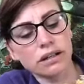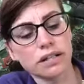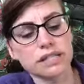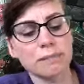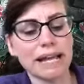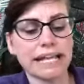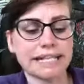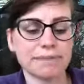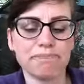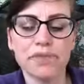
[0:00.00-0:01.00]

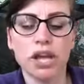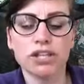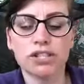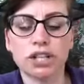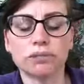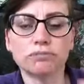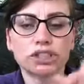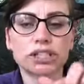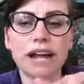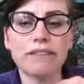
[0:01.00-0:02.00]
spikies. So, she
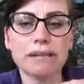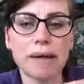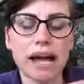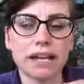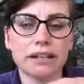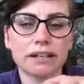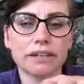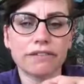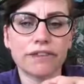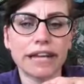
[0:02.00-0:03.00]
doesn't have any back
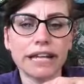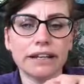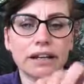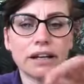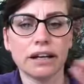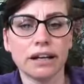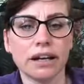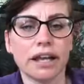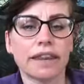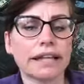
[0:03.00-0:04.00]
feet.
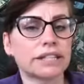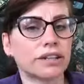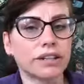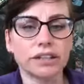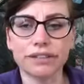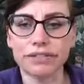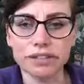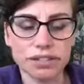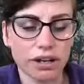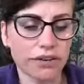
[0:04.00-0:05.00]
That's a whole different
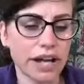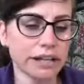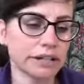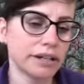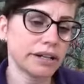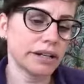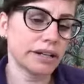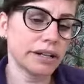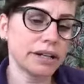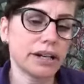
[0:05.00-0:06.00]
story. And
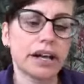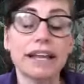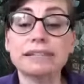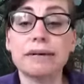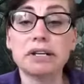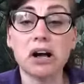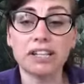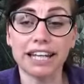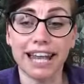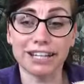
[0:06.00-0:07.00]
that's why we called
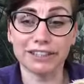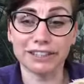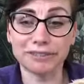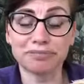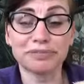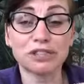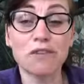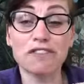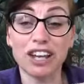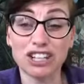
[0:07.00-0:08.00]
her Lego,
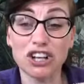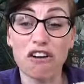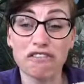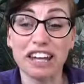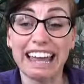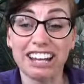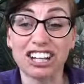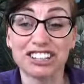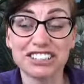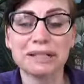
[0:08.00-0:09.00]
short for
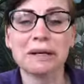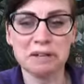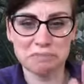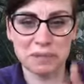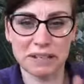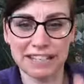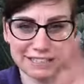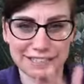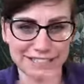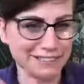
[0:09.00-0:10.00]
Legolas. But
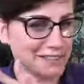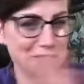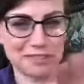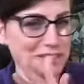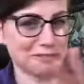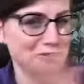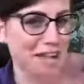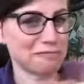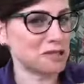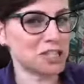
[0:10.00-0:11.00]
it's not to do with
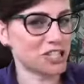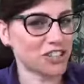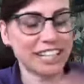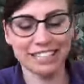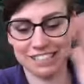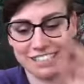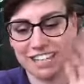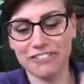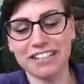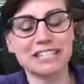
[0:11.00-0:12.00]
how much she drinks, it's
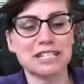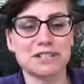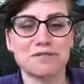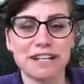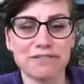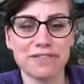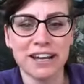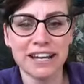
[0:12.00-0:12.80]
definitely to do with